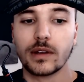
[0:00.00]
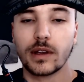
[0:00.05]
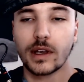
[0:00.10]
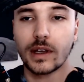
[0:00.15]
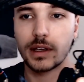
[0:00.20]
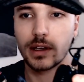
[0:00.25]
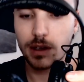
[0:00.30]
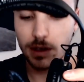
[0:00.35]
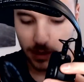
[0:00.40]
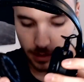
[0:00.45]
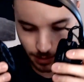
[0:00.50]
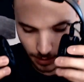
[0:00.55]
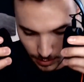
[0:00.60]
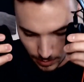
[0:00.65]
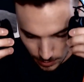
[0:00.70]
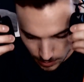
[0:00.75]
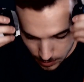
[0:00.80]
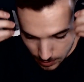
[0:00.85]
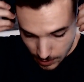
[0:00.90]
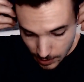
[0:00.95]
and I can just
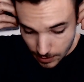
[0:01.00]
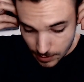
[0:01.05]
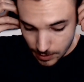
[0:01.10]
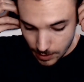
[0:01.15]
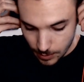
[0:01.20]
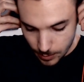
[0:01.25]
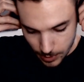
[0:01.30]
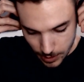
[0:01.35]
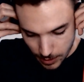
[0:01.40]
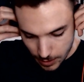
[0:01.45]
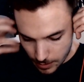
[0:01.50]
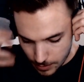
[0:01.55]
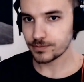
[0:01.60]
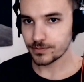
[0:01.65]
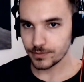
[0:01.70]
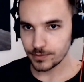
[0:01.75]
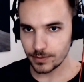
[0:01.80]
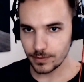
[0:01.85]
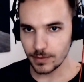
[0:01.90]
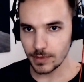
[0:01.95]
test them out.
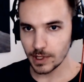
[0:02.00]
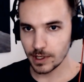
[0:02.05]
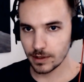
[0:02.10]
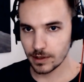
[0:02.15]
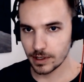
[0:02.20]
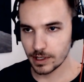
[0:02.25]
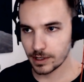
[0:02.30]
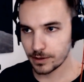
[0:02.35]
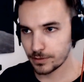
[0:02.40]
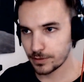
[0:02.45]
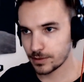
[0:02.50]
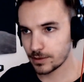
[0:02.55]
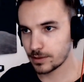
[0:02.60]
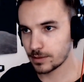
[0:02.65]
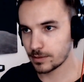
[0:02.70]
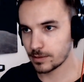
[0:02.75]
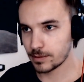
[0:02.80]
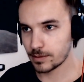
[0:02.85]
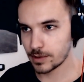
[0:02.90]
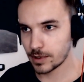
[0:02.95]
Left,
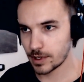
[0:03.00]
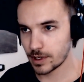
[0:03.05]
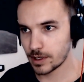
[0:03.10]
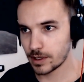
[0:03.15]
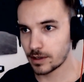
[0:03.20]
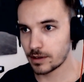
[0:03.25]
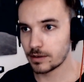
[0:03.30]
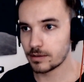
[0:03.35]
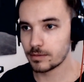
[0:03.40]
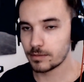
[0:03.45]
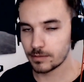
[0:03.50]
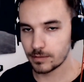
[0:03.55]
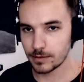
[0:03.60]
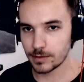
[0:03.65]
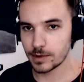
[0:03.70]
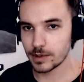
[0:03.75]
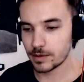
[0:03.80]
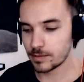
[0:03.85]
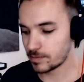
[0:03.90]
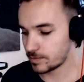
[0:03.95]
right,
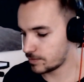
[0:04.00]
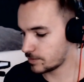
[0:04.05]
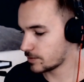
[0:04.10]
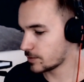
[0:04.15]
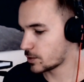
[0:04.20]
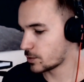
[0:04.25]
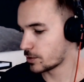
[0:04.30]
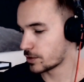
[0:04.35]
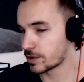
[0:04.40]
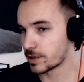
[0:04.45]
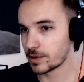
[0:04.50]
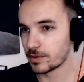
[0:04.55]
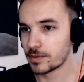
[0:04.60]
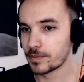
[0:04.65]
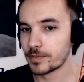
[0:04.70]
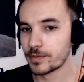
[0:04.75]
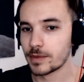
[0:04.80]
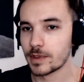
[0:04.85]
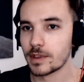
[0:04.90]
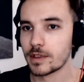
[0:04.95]
it's working.
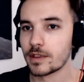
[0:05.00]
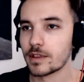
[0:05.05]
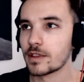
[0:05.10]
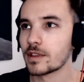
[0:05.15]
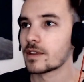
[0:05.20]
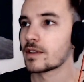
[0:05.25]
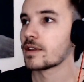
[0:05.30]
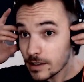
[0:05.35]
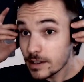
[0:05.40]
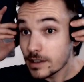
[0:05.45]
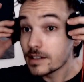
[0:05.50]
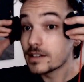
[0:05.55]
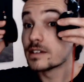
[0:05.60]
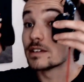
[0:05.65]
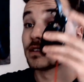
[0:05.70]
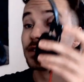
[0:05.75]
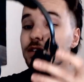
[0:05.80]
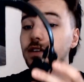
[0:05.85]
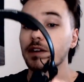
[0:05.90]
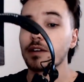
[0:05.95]

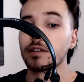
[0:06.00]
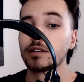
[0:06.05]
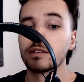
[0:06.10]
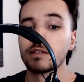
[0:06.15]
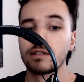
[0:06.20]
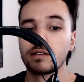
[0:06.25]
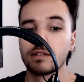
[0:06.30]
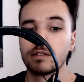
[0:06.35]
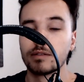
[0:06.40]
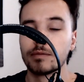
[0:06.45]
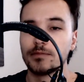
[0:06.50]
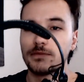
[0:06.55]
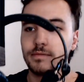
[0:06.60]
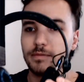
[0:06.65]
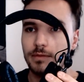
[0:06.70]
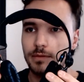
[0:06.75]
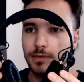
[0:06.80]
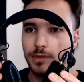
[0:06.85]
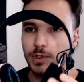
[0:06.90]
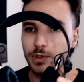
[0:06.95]
So
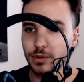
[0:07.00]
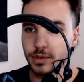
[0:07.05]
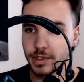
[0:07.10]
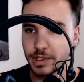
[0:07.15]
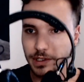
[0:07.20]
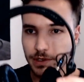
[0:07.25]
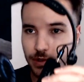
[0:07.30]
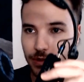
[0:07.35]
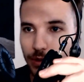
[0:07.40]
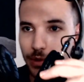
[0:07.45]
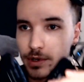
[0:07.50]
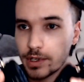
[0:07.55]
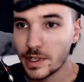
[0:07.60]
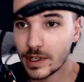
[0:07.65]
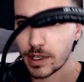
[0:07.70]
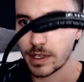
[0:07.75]
do I enjoy